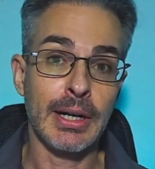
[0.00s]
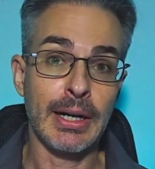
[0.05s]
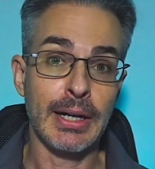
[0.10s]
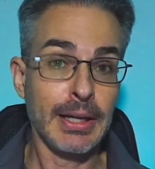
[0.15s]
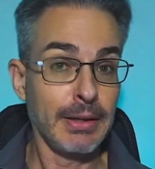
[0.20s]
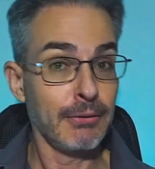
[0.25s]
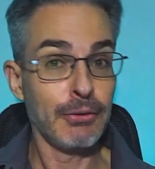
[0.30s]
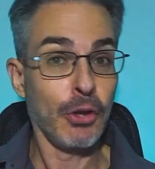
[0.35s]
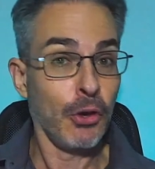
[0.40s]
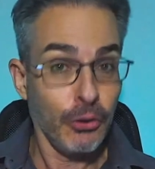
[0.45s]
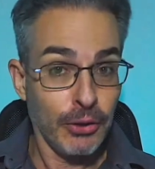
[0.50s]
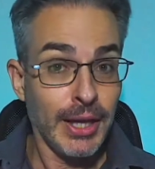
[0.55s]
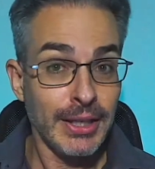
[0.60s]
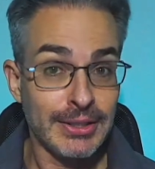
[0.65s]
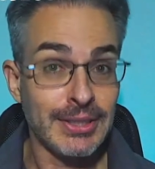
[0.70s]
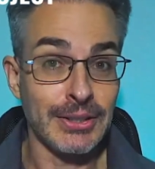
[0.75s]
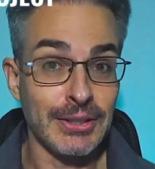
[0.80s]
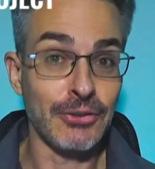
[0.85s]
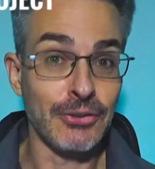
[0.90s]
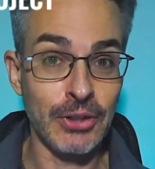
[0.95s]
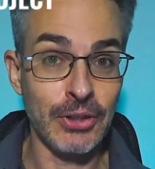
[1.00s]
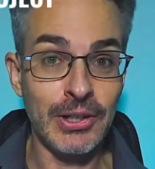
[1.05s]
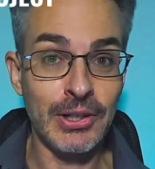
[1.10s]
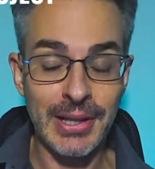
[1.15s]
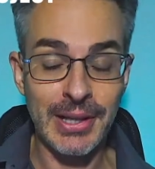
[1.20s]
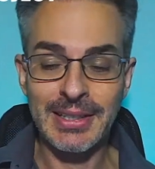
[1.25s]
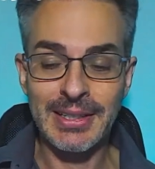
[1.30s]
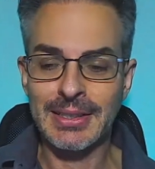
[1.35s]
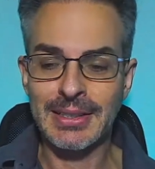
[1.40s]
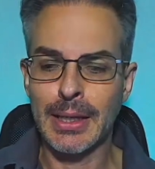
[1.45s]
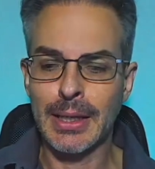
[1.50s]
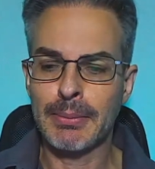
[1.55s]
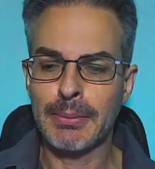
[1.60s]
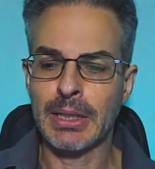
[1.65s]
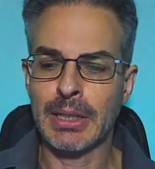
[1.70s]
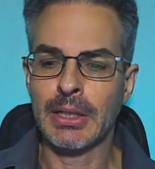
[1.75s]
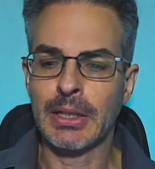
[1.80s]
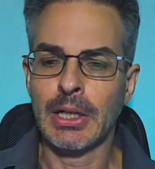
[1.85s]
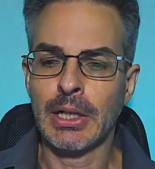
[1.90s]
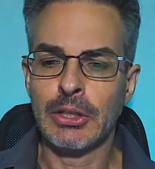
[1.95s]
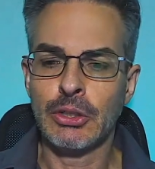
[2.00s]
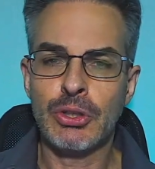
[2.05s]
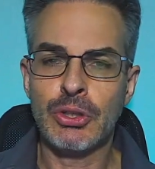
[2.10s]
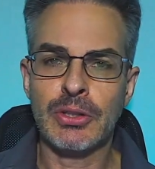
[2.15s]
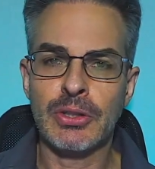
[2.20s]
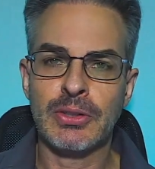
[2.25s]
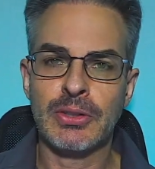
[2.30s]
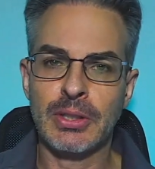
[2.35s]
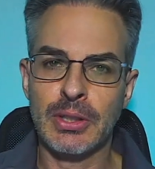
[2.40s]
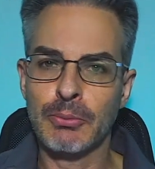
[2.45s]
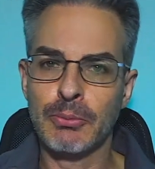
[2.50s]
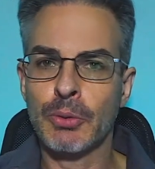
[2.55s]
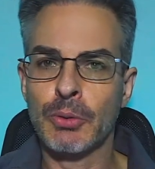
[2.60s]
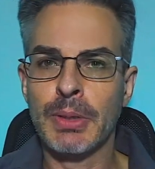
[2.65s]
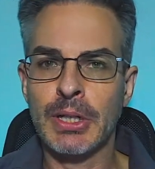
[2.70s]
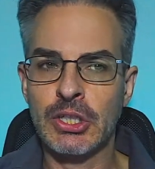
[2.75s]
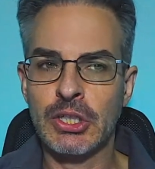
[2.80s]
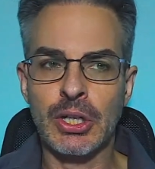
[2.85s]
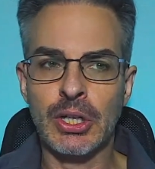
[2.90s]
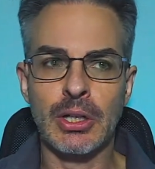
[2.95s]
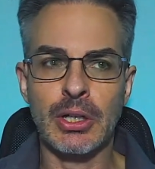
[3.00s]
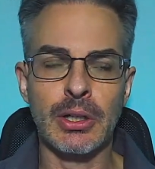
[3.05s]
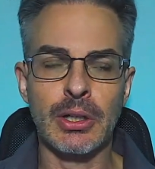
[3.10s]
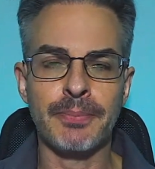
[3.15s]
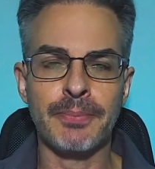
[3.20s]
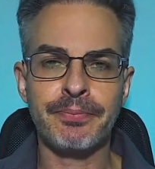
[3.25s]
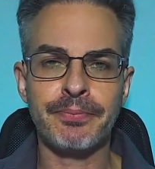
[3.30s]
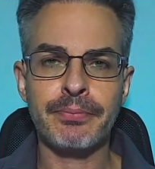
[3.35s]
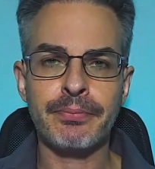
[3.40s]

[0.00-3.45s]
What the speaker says: Even though that's his real last name, and you can see him on my channel